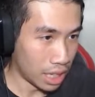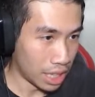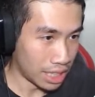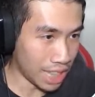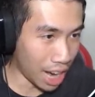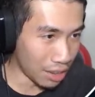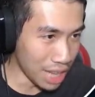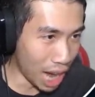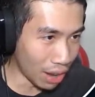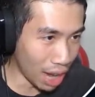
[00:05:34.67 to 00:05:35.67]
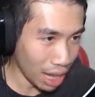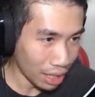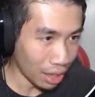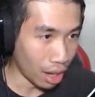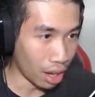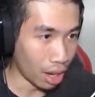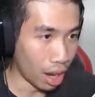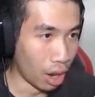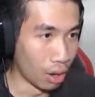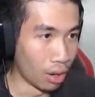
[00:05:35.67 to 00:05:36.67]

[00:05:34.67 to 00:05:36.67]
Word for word: Sound loud up! Oh.